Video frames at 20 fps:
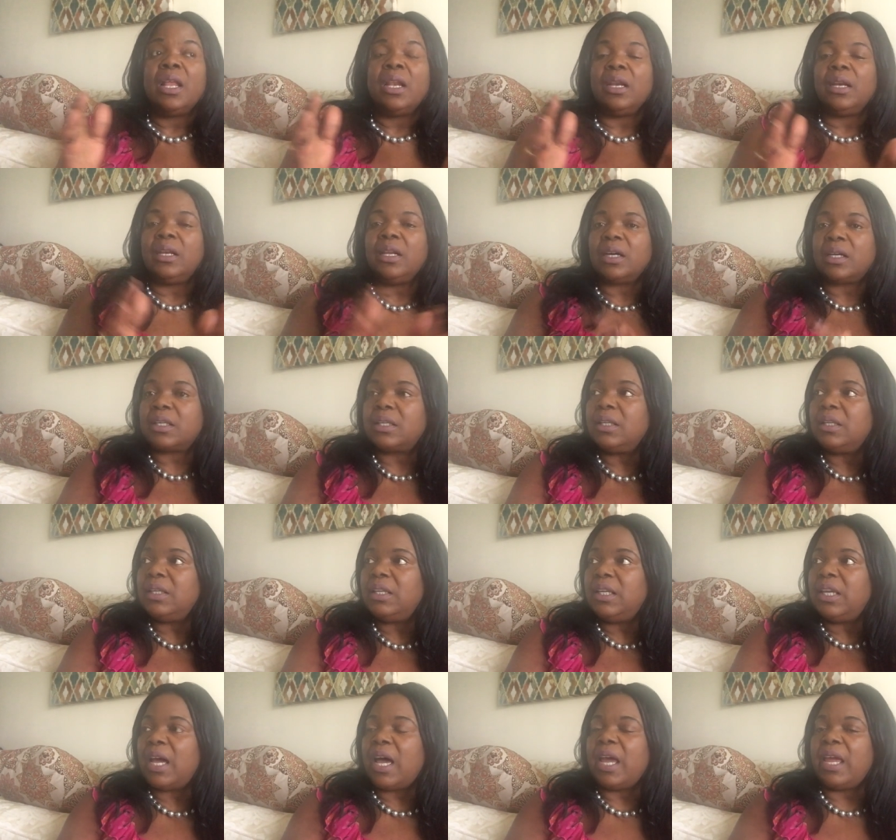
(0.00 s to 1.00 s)

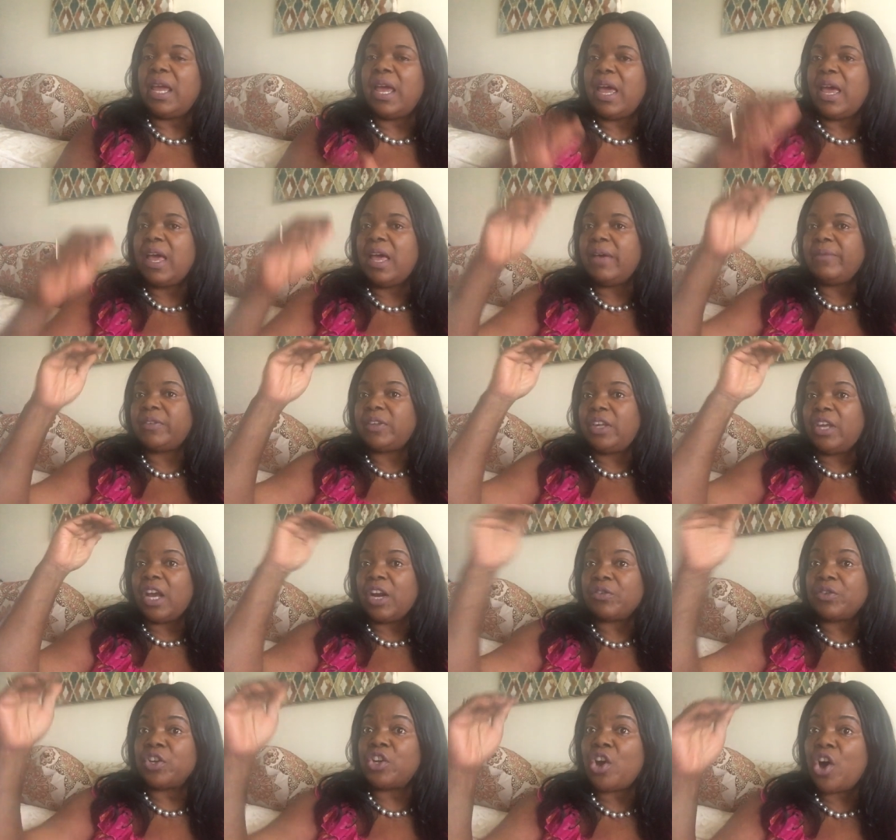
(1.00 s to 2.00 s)
Luckily, I have
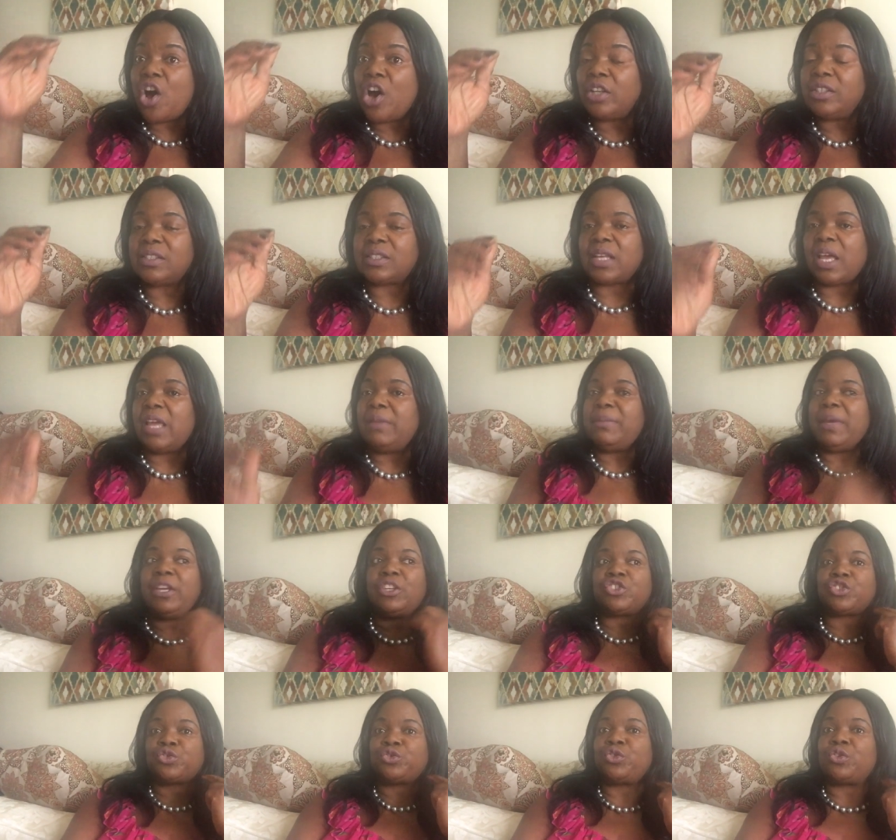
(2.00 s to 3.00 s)
carry-ons. I
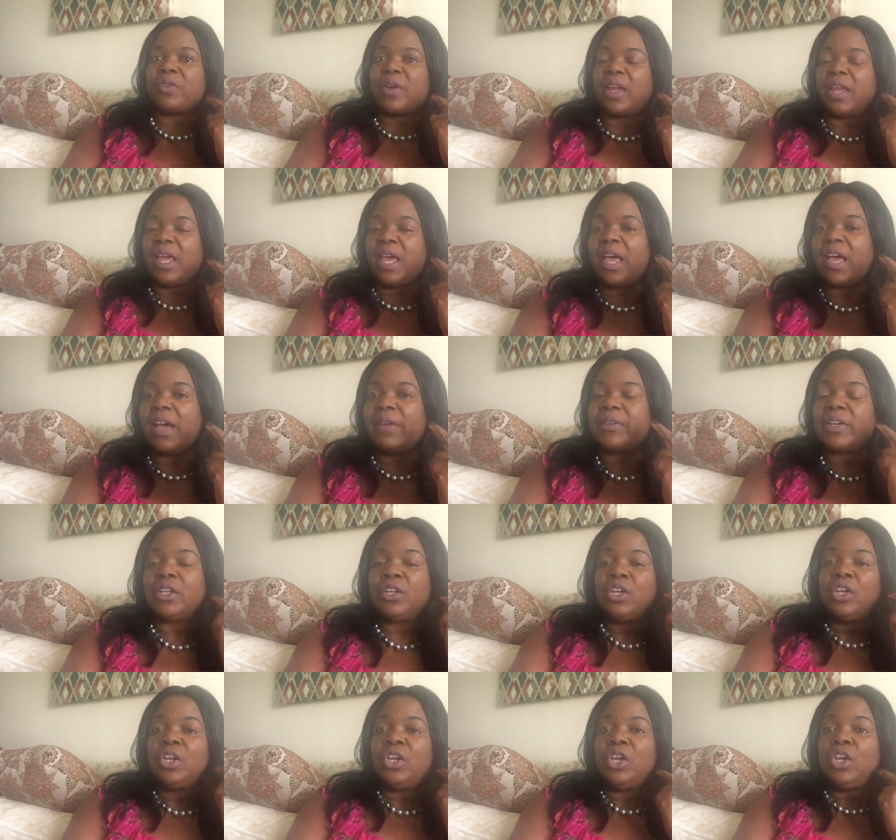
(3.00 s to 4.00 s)
make sure I have
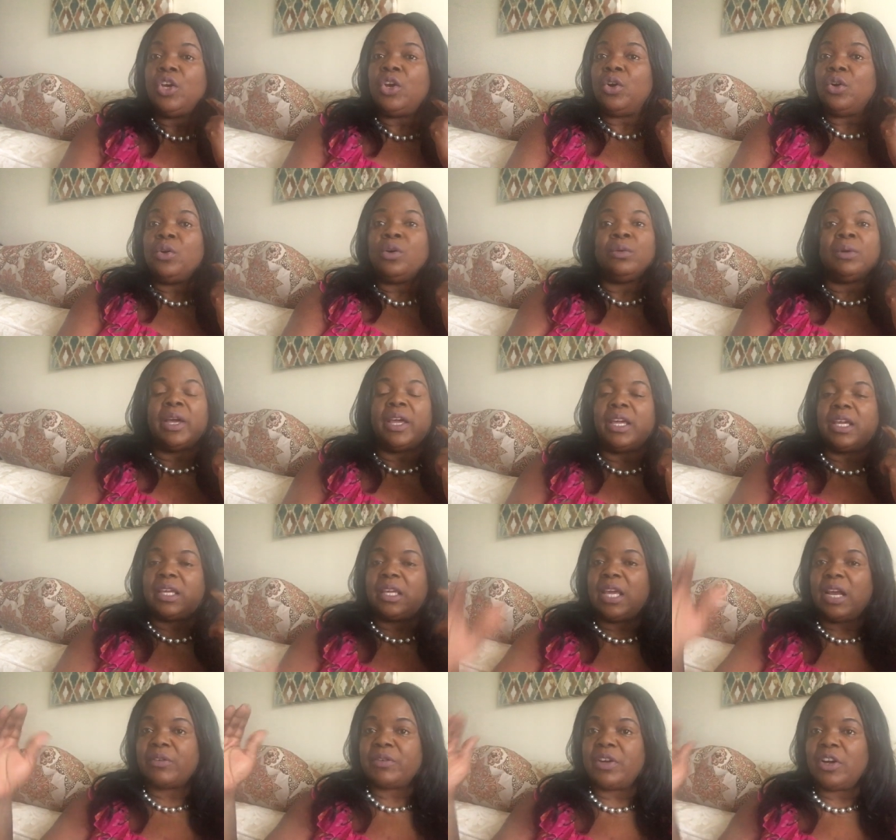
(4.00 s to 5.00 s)
a
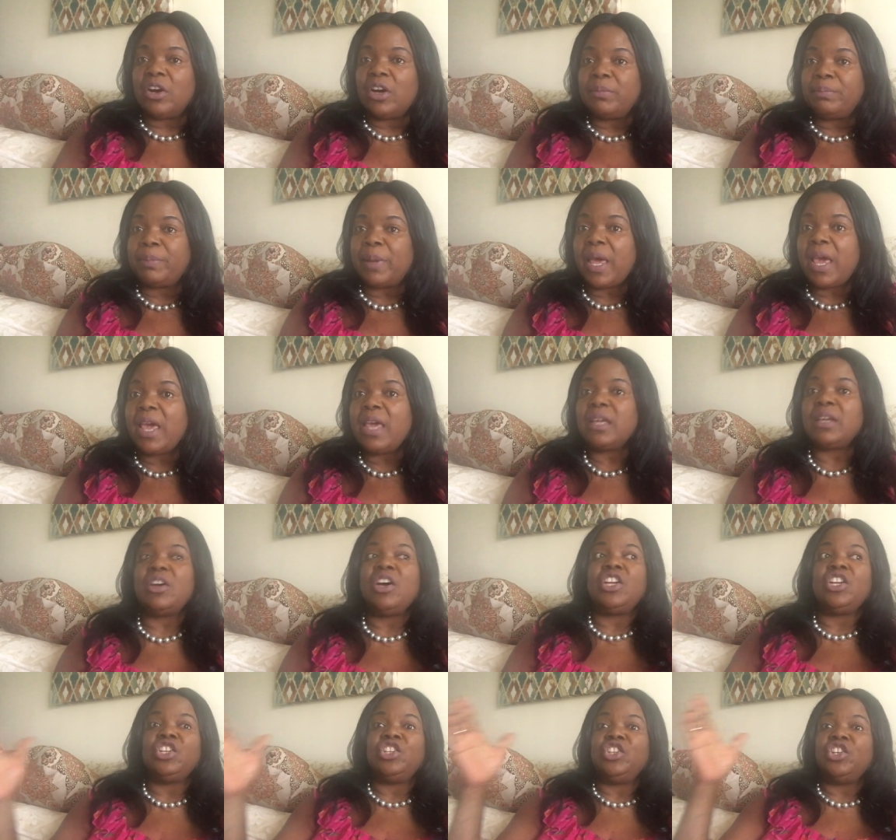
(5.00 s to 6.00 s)
carry-on bag
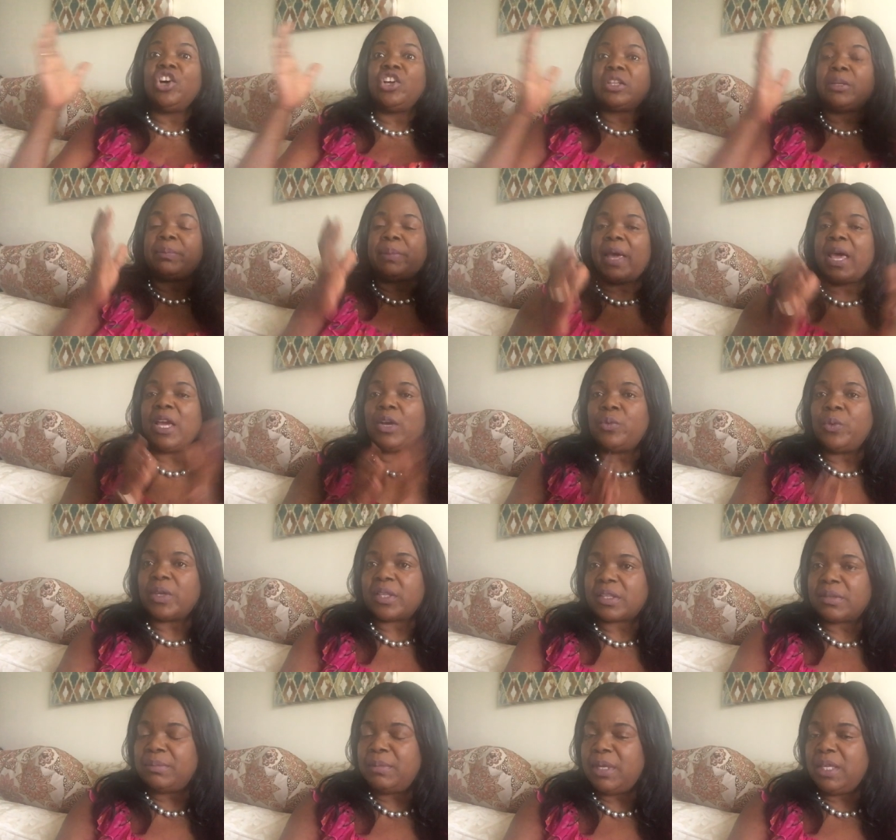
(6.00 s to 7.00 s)
and another bag
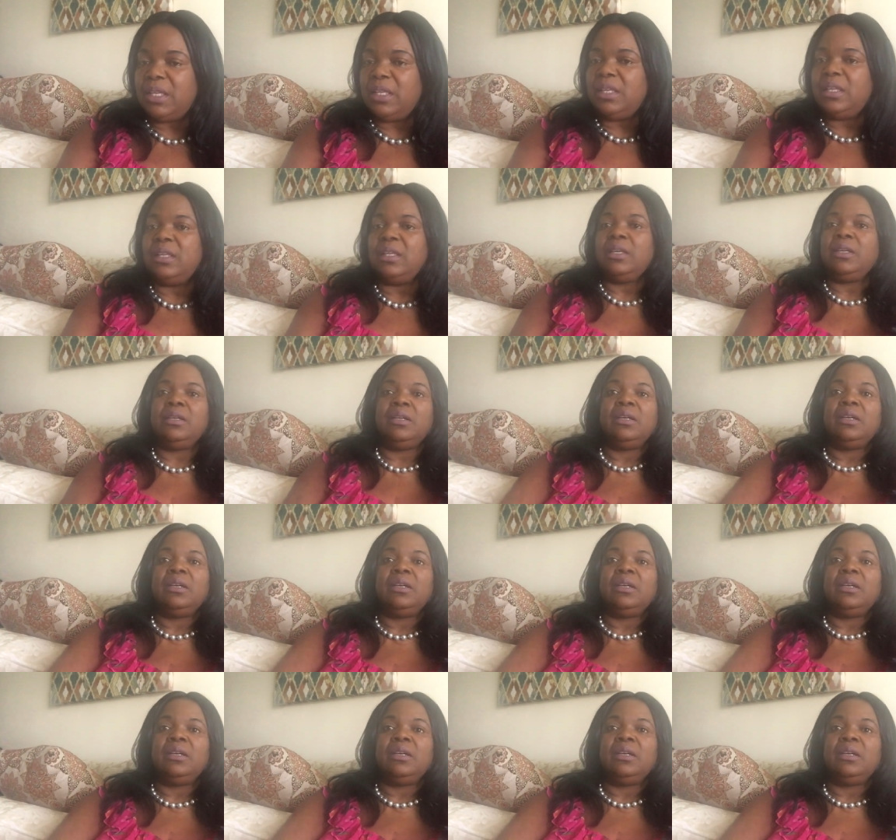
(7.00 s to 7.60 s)
with me.